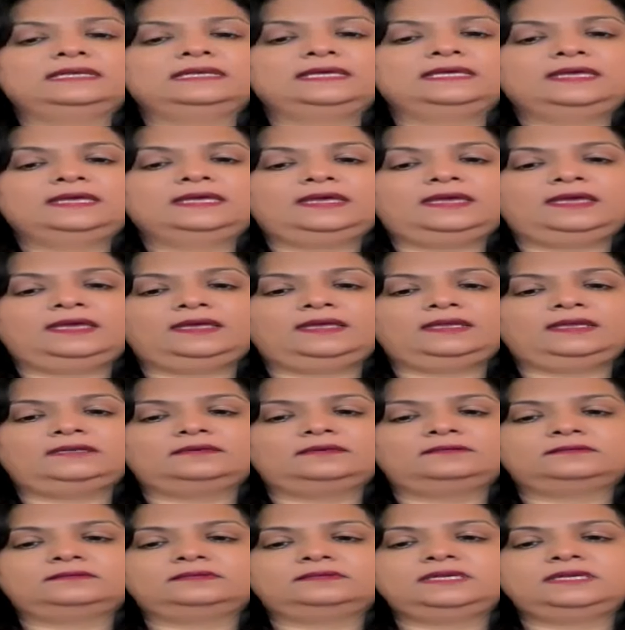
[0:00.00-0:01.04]

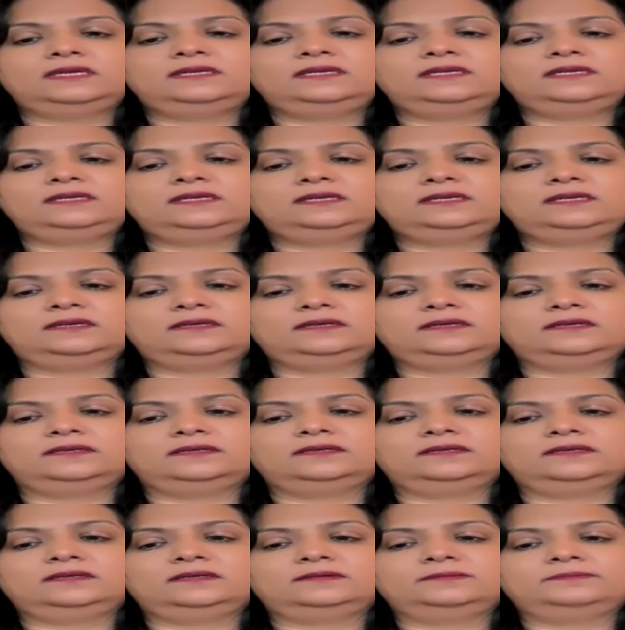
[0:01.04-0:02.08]
And the
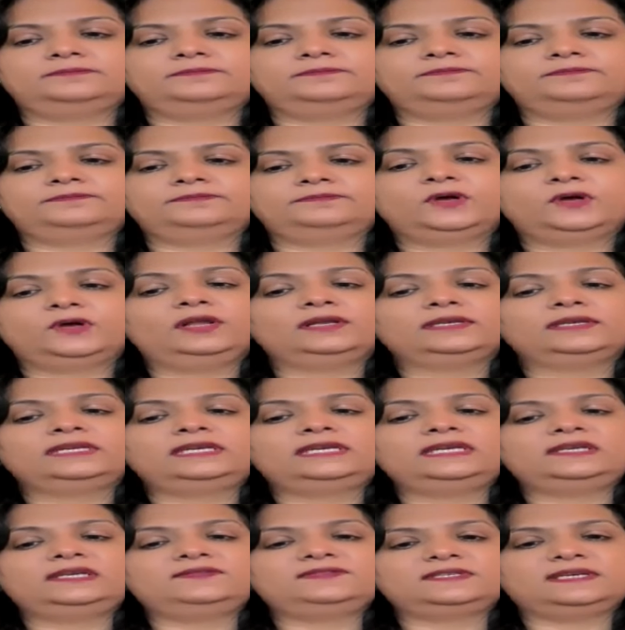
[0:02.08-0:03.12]

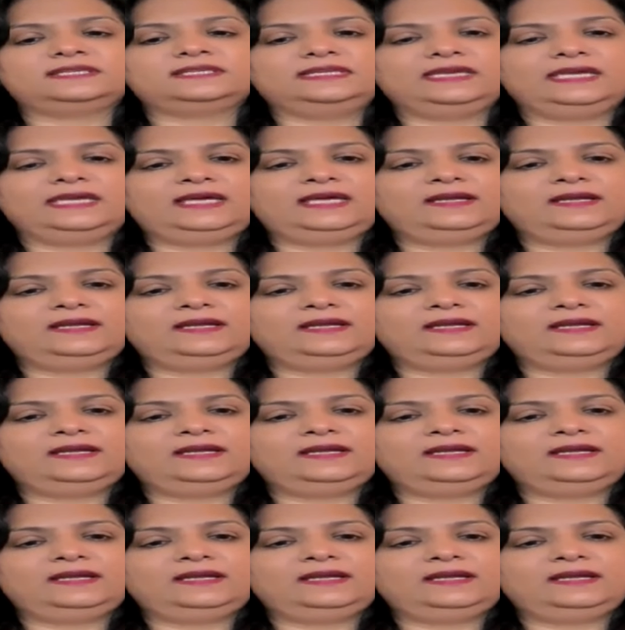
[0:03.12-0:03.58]
alternatives are there,